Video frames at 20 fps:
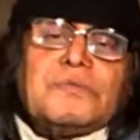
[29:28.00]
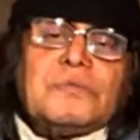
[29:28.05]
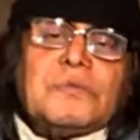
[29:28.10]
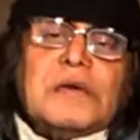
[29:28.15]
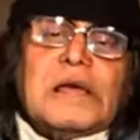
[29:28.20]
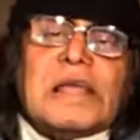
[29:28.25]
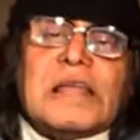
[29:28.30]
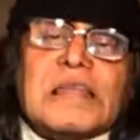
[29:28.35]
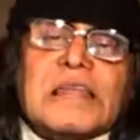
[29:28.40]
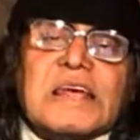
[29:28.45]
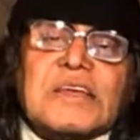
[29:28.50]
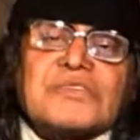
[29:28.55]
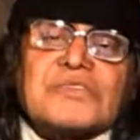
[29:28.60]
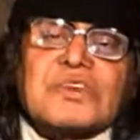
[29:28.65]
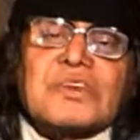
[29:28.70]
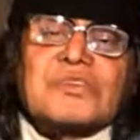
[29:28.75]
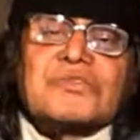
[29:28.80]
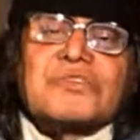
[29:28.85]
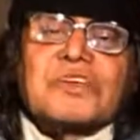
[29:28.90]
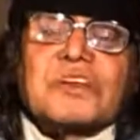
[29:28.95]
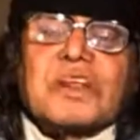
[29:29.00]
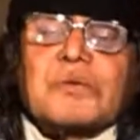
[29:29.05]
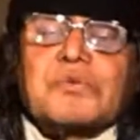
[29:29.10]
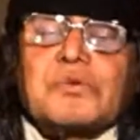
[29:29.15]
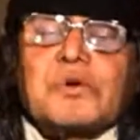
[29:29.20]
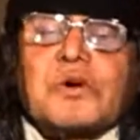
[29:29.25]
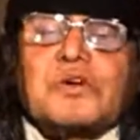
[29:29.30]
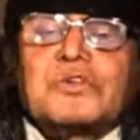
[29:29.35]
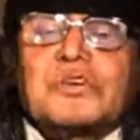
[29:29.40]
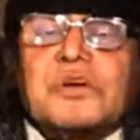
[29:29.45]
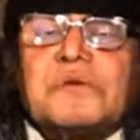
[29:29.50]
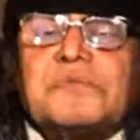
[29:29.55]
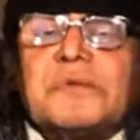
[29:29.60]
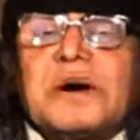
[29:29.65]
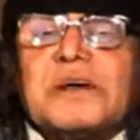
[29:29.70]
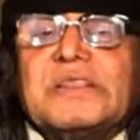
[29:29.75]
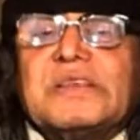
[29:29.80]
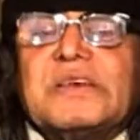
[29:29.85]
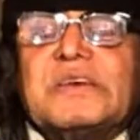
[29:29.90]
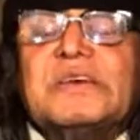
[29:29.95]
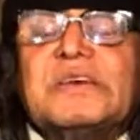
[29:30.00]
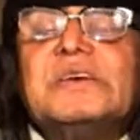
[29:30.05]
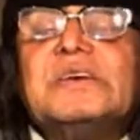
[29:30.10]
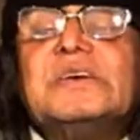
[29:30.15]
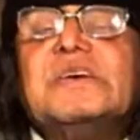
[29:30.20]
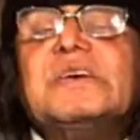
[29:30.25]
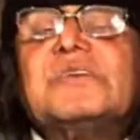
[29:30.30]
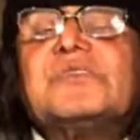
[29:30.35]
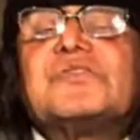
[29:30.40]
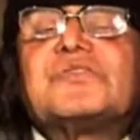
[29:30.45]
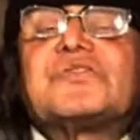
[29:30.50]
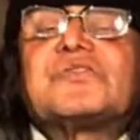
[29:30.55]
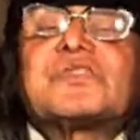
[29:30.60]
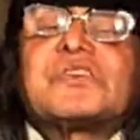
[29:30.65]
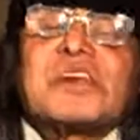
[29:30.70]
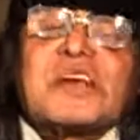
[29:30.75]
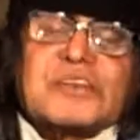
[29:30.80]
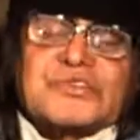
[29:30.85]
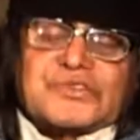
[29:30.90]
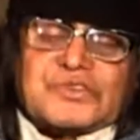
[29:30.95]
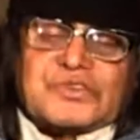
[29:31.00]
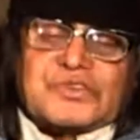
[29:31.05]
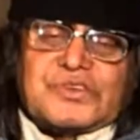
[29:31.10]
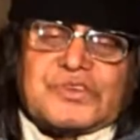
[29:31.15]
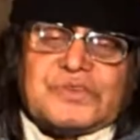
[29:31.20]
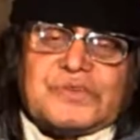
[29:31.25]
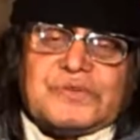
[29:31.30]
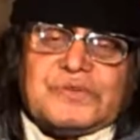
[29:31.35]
illnesses that are brought on by the stress.